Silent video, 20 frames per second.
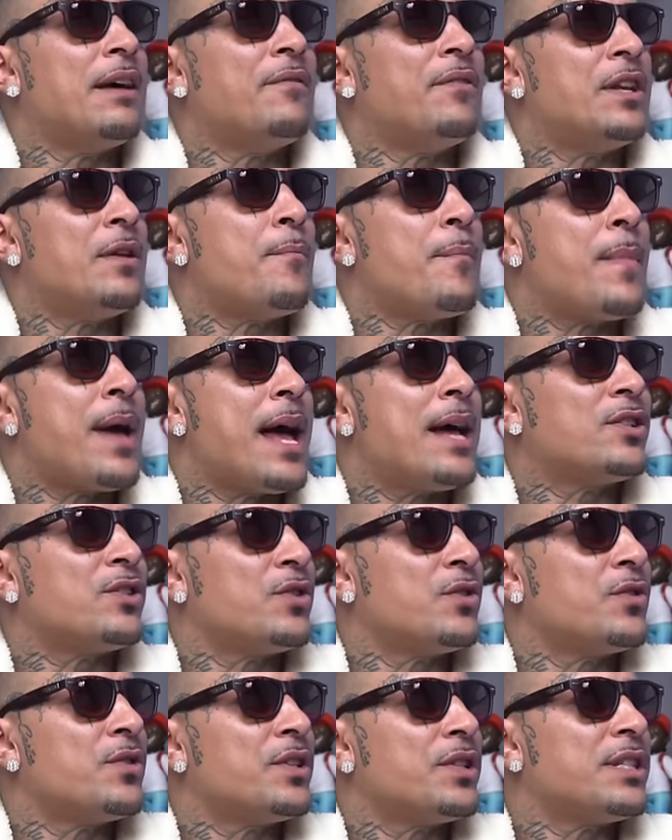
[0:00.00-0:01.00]
to
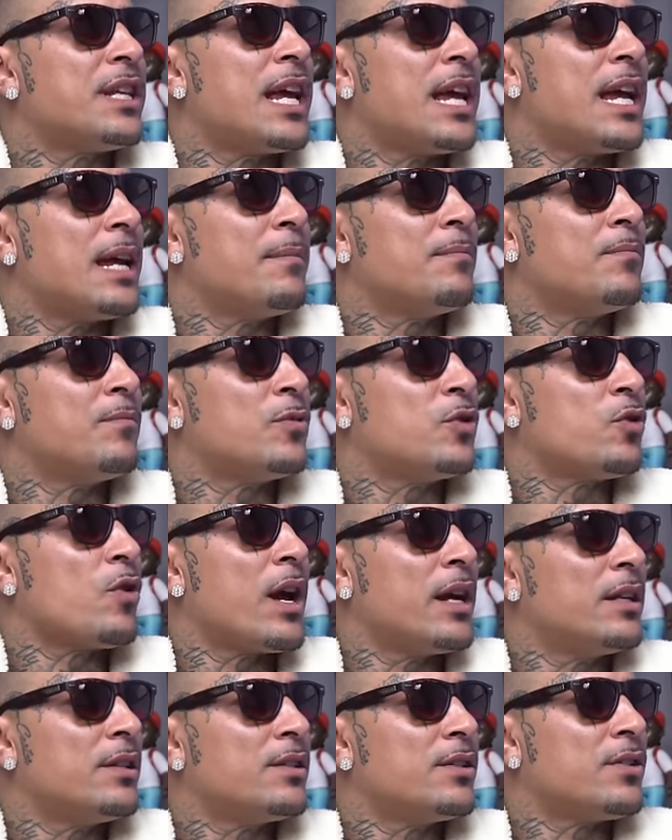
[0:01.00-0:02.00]
master the same
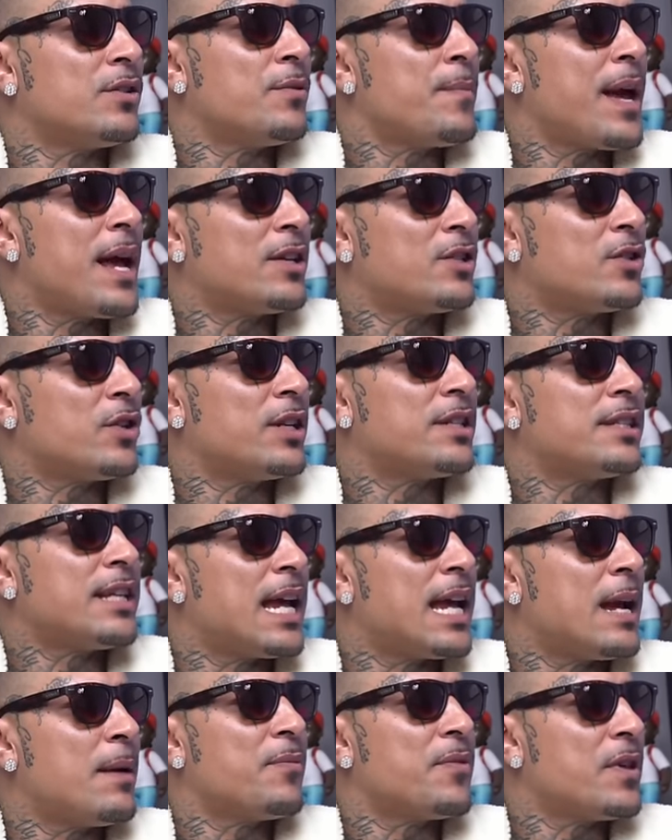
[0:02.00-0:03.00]
traits or master the
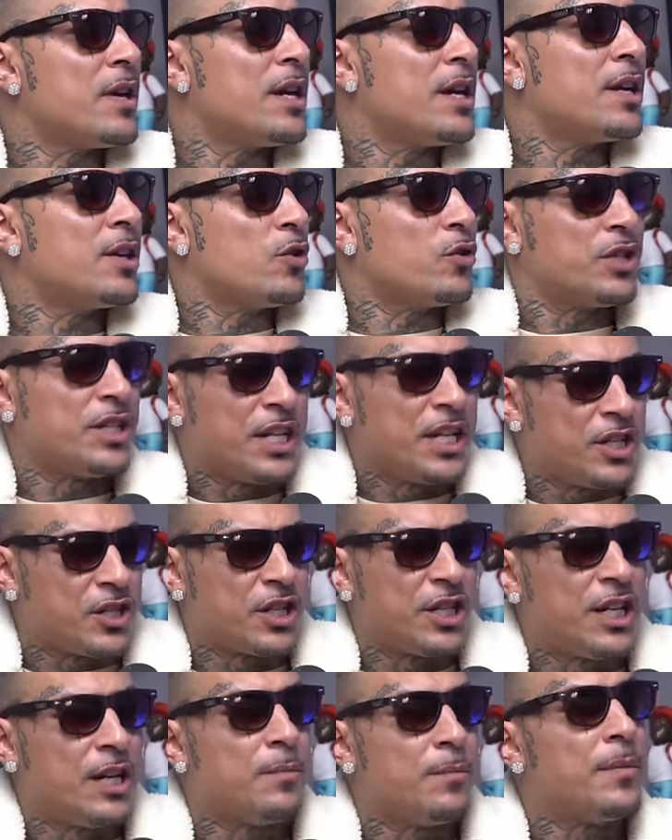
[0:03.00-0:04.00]
same thing? You're teaching
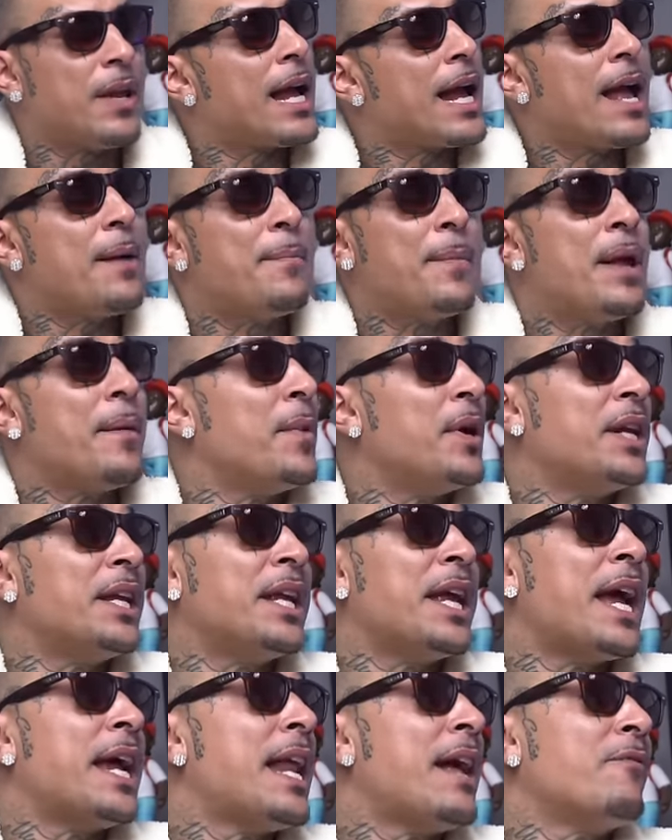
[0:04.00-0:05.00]
him like, hey man, money
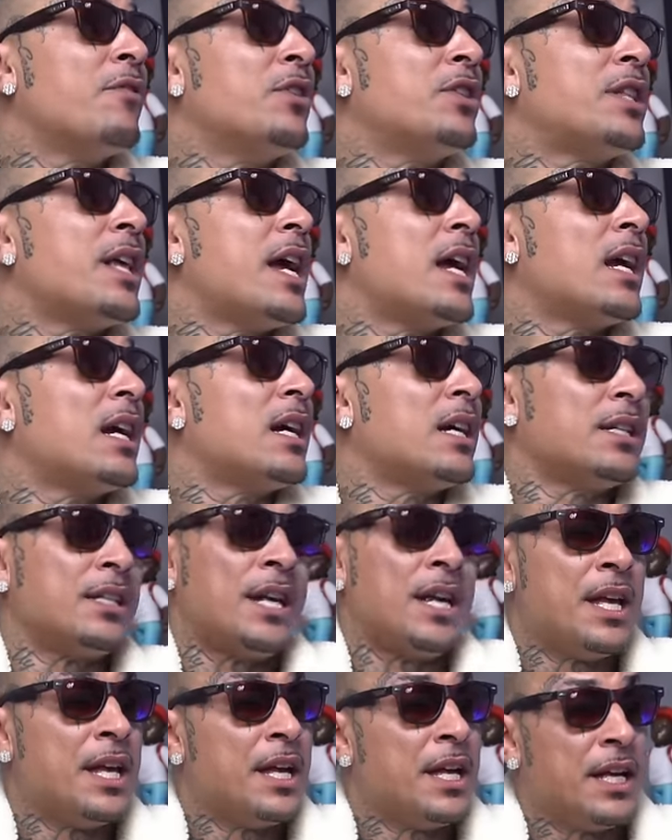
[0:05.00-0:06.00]
ain't everything because
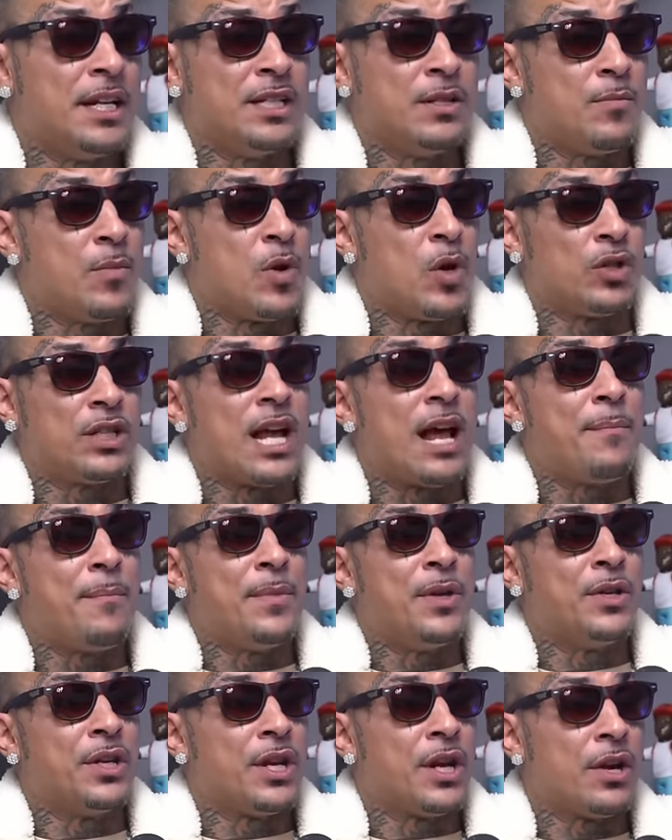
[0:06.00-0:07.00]
He's a
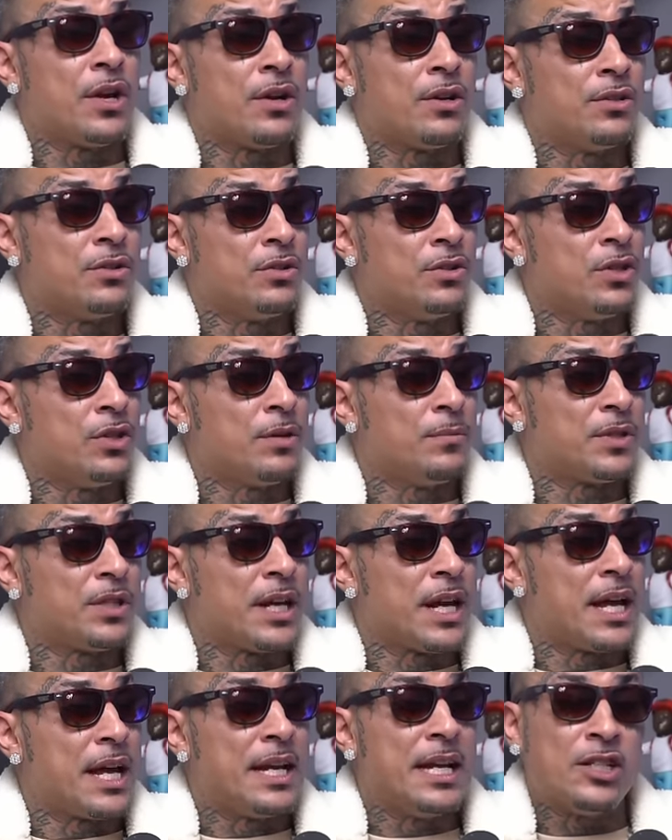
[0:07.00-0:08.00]
multimillionaire. You know what I'm
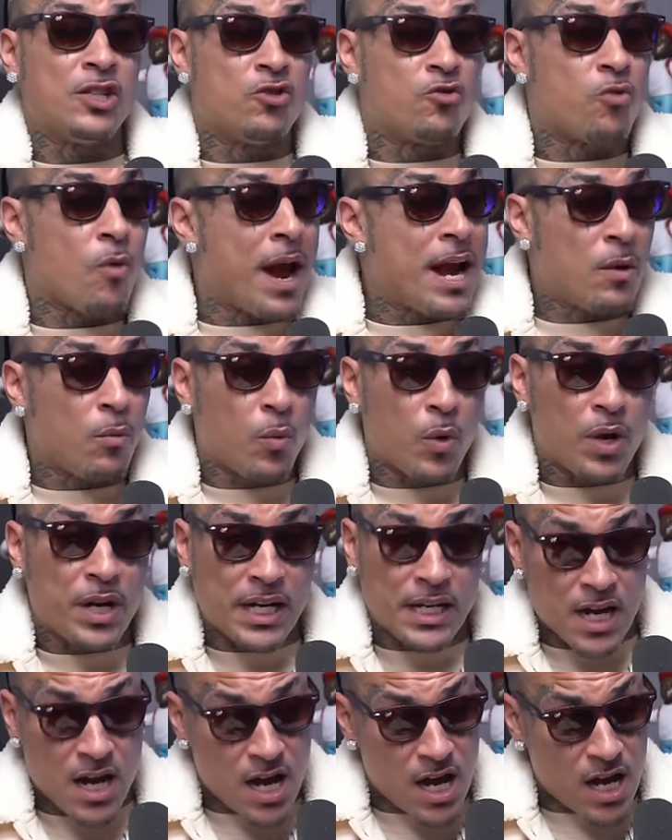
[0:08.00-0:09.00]
saying? He's great at what he
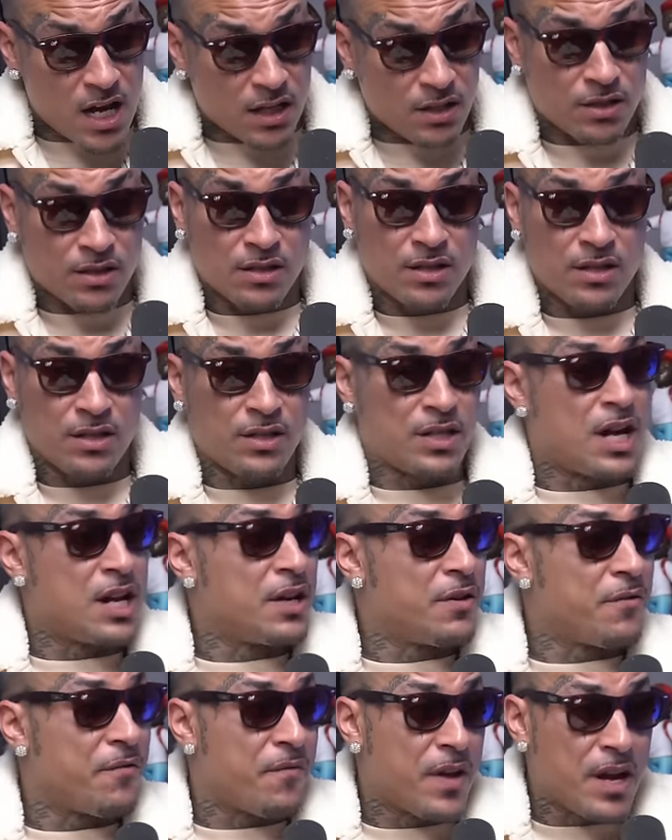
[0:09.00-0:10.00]
does. He's
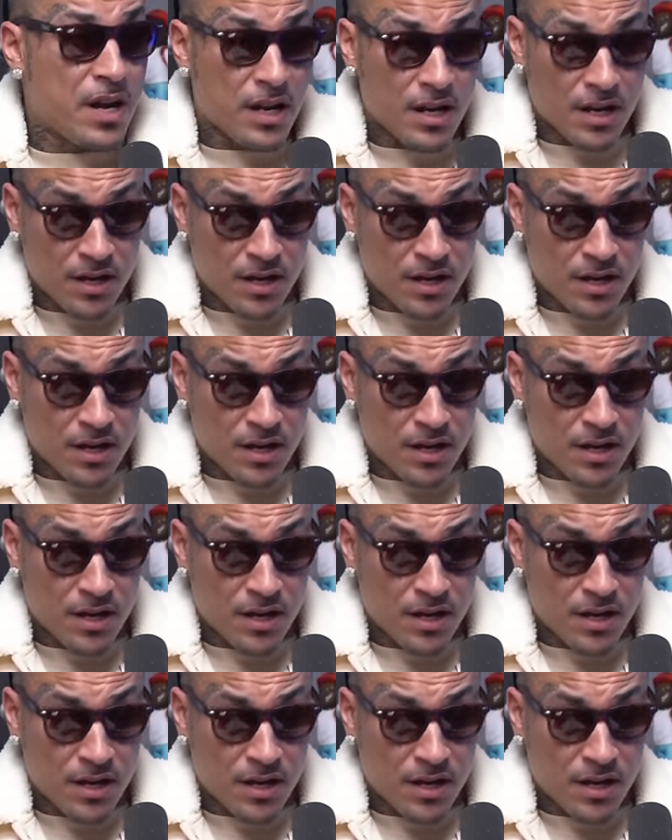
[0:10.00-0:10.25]
undefeated.